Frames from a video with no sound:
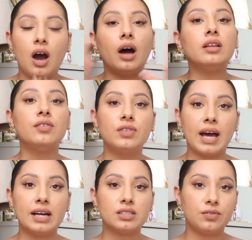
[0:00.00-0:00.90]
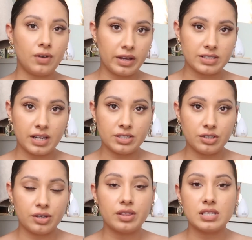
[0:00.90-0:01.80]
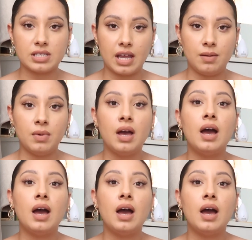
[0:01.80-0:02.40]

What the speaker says: All of that falls under the same